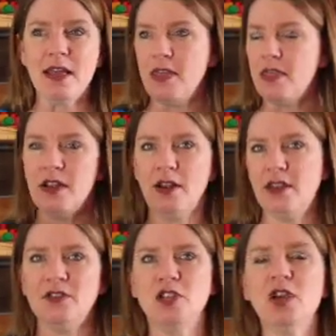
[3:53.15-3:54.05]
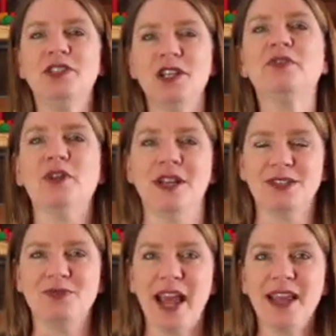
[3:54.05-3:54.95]
There's no
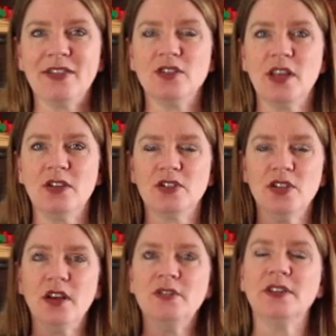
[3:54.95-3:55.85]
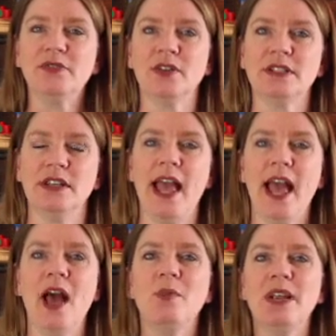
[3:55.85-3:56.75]
difference, right? There's no difference in
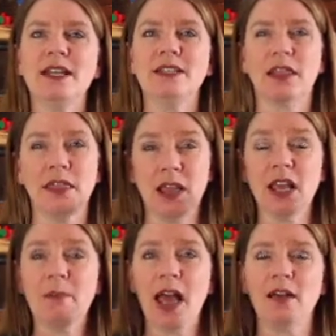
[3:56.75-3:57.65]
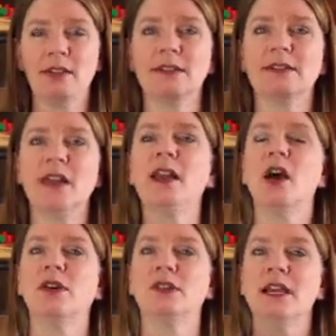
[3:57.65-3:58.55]
how we need to think about these
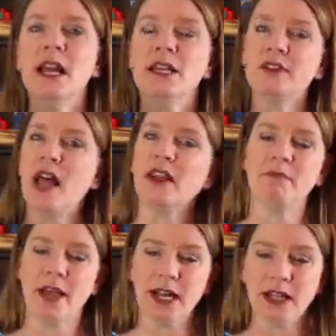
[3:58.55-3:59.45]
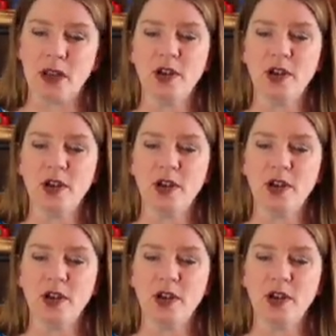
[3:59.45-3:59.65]
kiddos developmentally.